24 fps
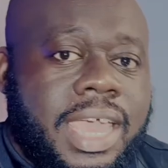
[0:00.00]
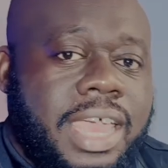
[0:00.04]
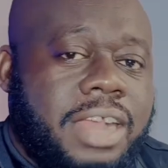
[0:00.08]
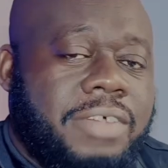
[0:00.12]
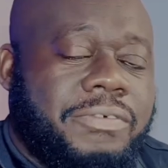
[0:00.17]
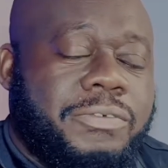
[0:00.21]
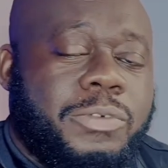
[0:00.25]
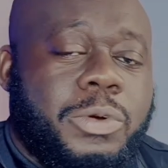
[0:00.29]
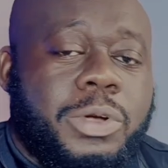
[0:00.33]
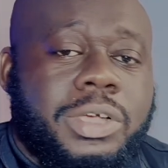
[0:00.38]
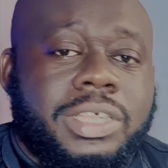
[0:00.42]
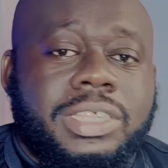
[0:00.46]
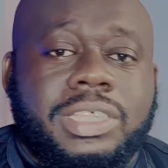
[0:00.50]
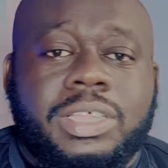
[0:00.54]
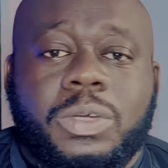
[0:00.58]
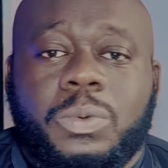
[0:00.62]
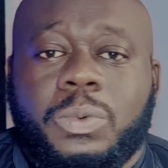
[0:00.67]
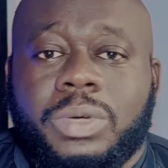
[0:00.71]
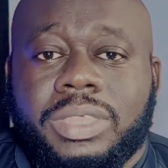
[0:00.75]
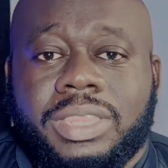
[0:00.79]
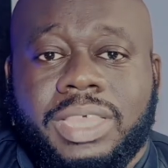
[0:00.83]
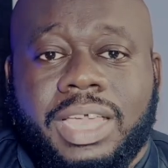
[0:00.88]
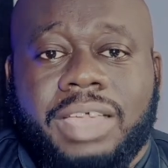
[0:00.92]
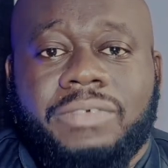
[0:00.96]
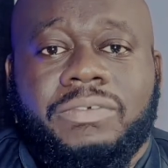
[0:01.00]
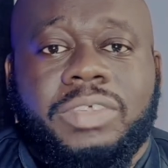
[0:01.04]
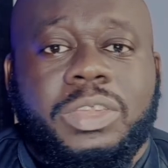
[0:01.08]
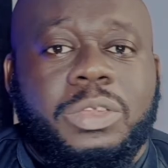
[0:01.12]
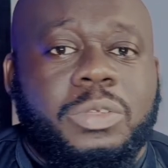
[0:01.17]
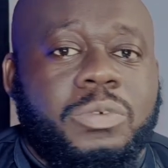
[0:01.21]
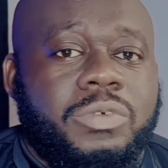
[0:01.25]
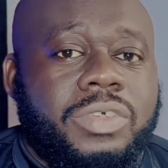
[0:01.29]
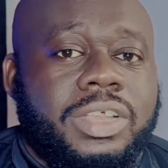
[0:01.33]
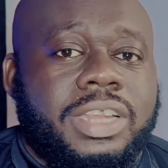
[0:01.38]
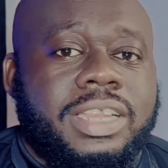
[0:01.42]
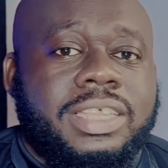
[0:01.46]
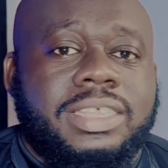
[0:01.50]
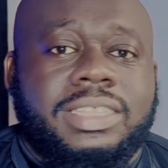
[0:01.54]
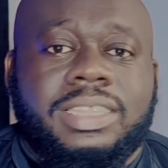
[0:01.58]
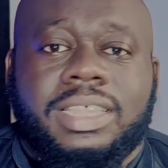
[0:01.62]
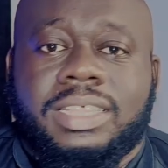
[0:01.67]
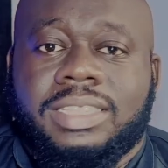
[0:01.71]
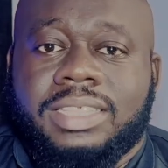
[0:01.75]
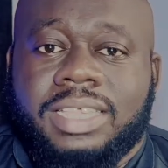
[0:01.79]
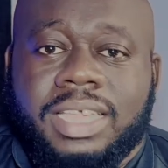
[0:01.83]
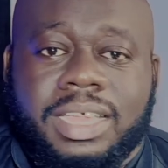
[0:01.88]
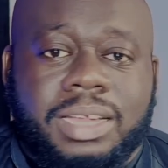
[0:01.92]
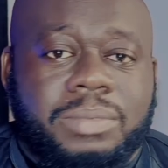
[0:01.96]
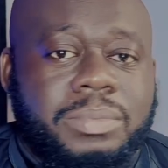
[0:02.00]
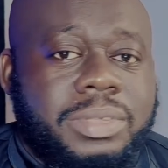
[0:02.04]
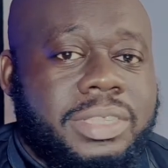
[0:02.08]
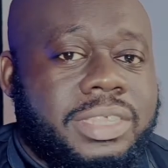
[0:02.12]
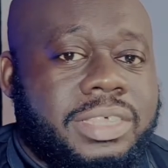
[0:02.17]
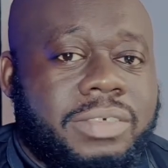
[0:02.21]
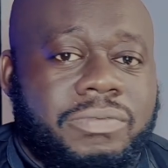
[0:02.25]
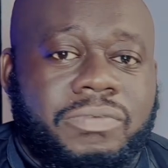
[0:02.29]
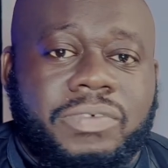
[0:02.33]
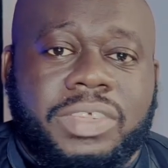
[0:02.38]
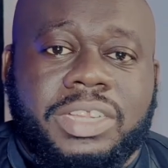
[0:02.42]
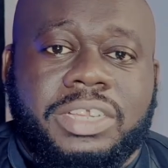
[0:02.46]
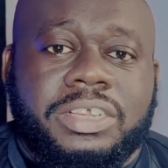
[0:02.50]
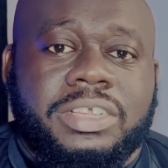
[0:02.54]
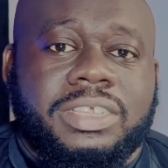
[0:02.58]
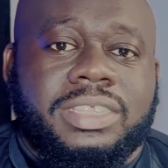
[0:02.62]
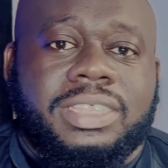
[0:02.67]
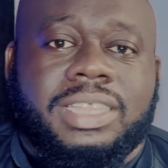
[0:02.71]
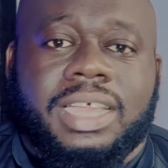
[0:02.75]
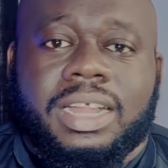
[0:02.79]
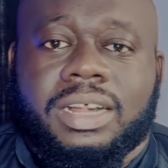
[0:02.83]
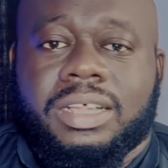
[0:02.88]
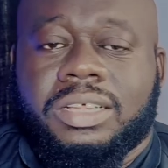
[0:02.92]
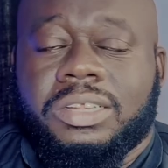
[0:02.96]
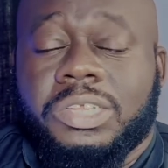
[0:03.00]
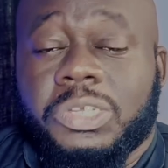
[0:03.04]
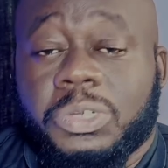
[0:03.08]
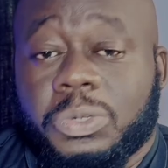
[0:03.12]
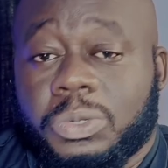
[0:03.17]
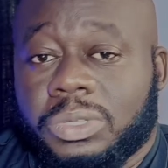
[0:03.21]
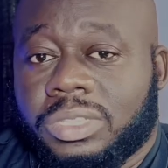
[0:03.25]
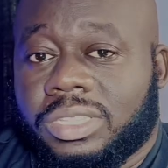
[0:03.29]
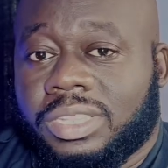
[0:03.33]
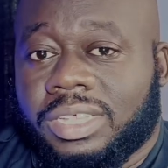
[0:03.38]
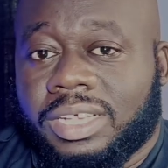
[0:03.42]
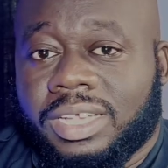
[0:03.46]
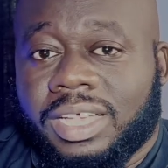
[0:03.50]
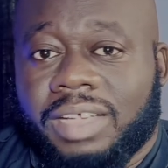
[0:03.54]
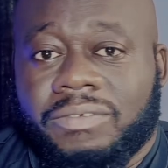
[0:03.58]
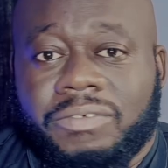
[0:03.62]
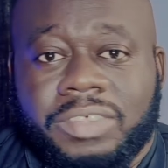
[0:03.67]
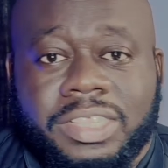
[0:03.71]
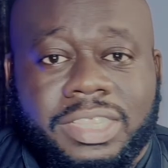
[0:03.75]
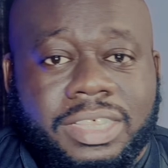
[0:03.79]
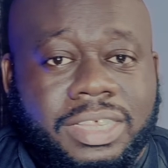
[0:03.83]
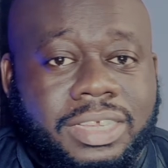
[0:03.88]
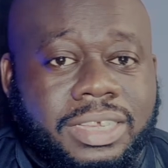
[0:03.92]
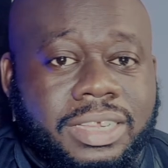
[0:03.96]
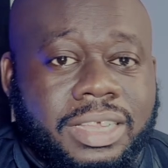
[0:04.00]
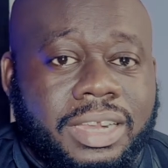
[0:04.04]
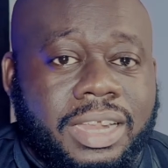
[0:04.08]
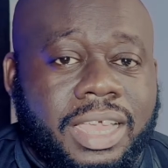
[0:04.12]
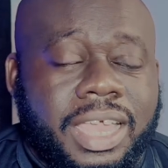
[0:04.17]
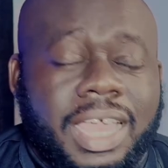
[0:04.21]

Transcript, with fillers: And of course, with every new release, there's gonna be some features that controls the conversation.